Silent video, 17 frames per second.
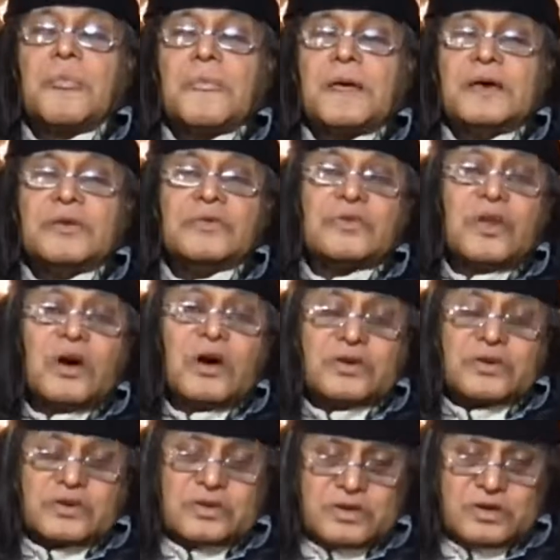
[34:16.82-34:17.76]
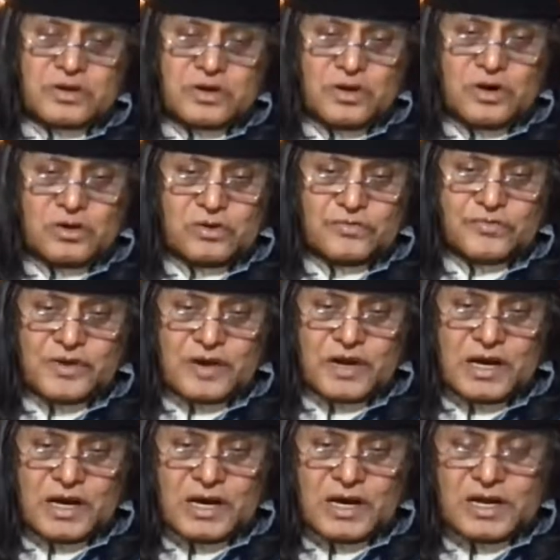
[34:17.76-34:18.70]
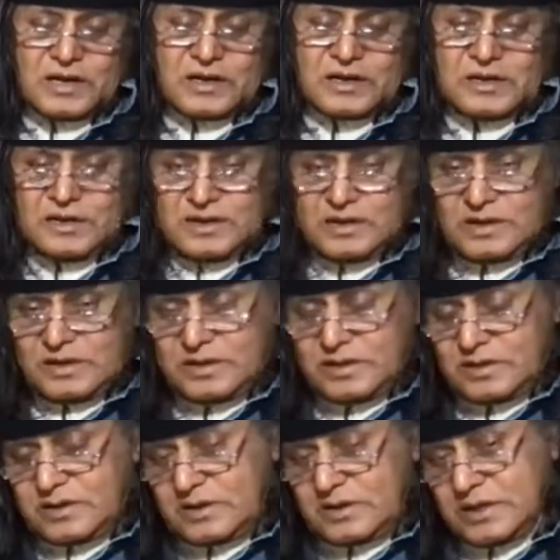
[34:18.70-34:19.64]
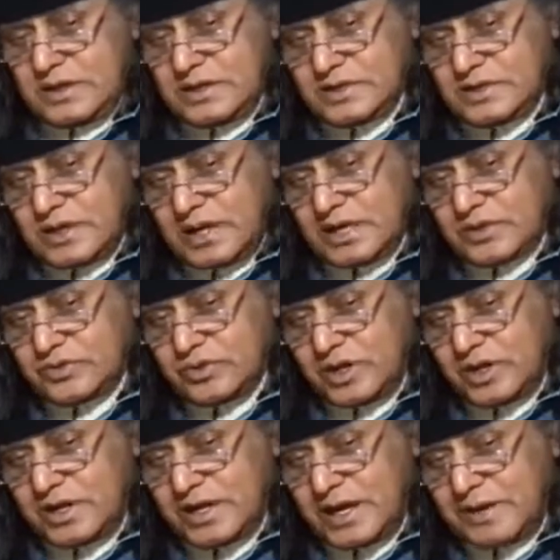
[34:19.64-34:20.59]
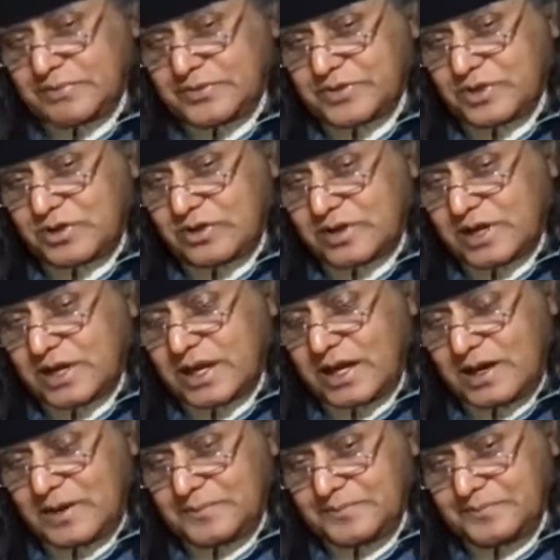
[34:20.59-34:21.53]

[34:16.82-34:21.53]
is not known for her intellectual depth or rigor.